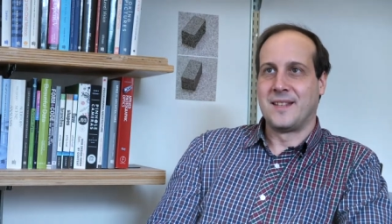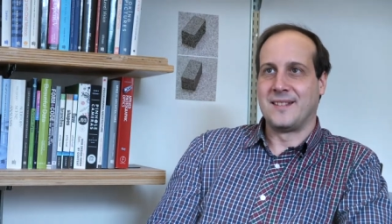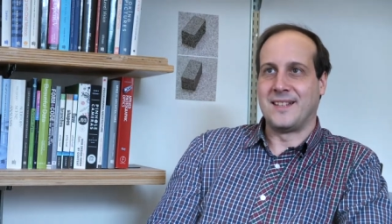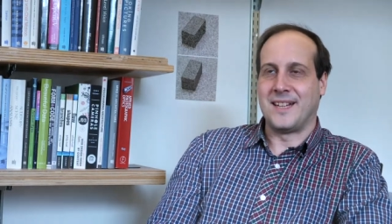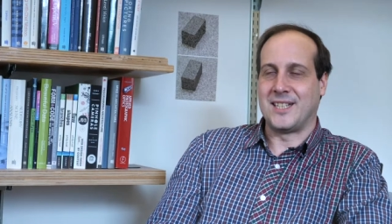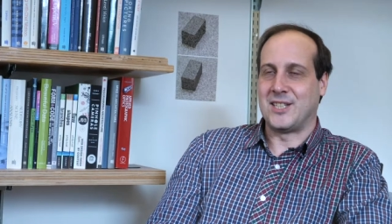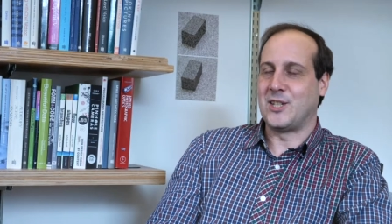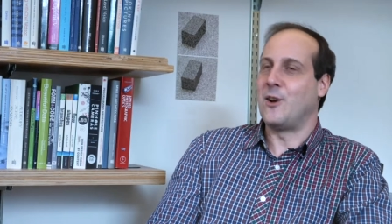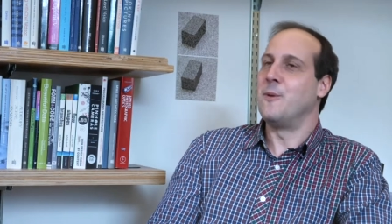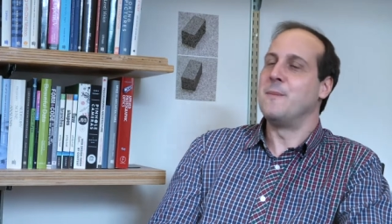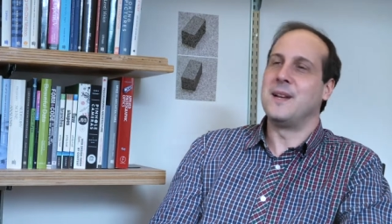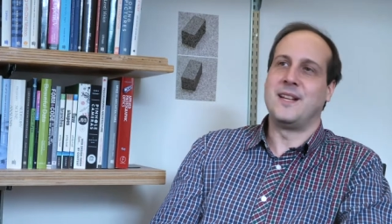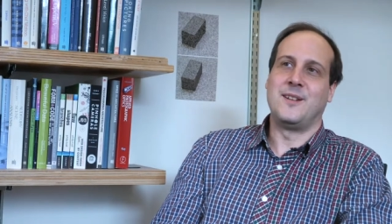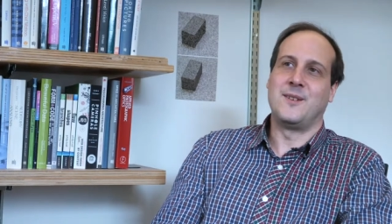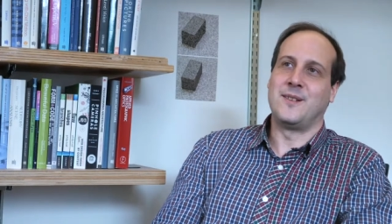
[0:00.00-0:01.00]
there are so
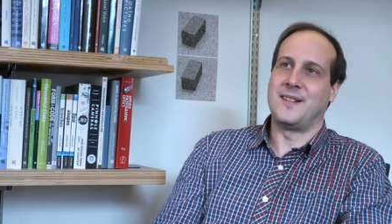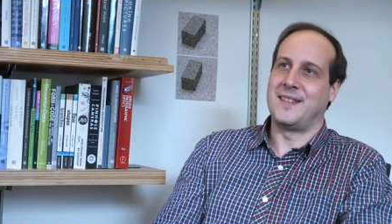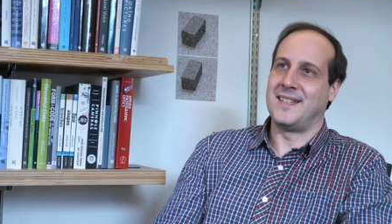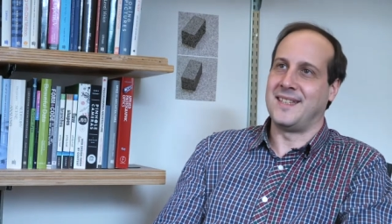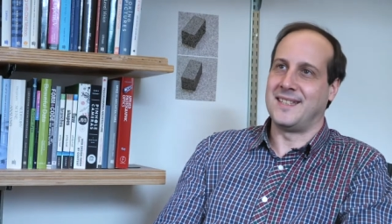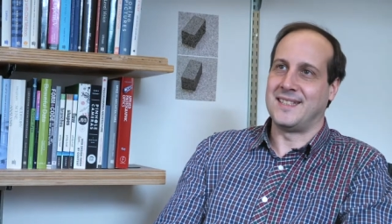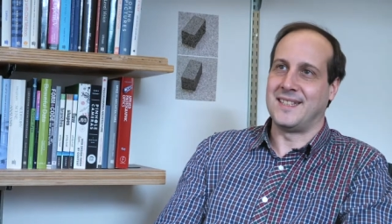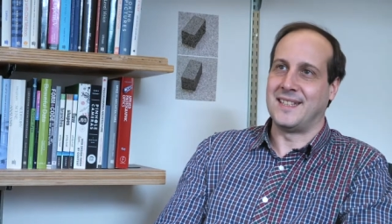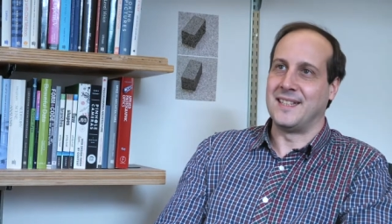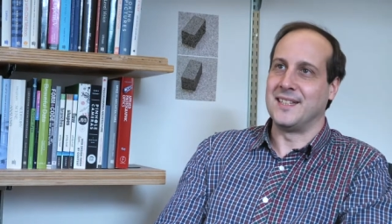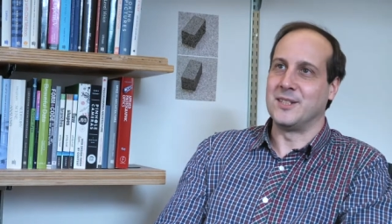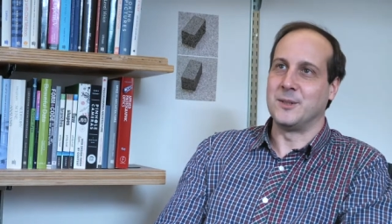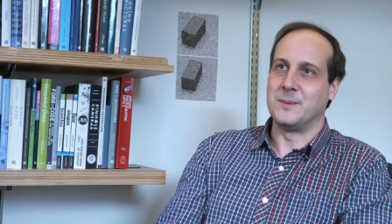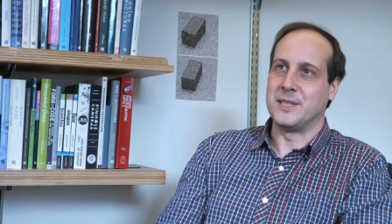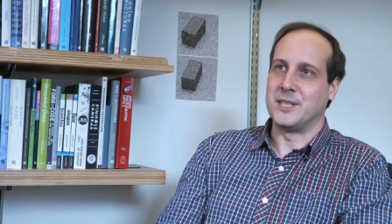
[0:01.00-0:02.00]
many other things that
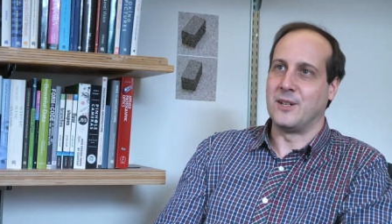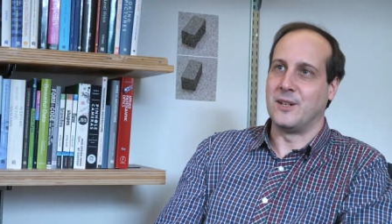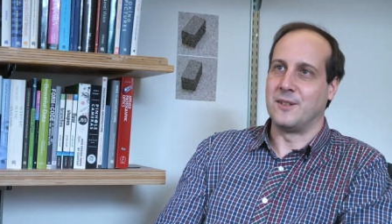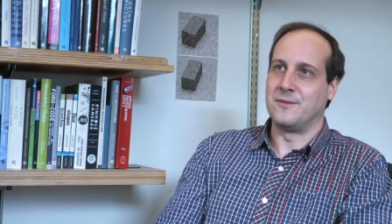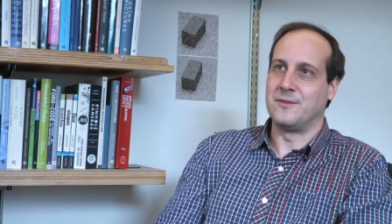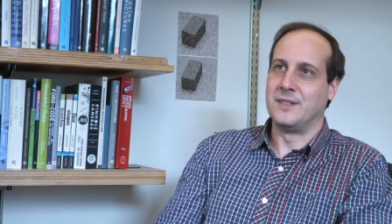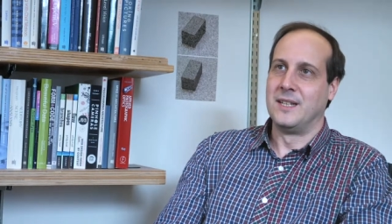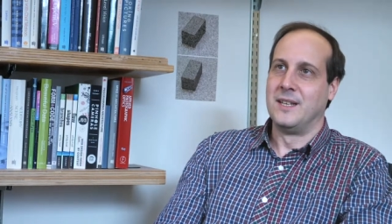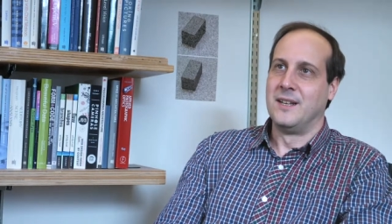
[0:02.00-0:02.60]
need to be solved.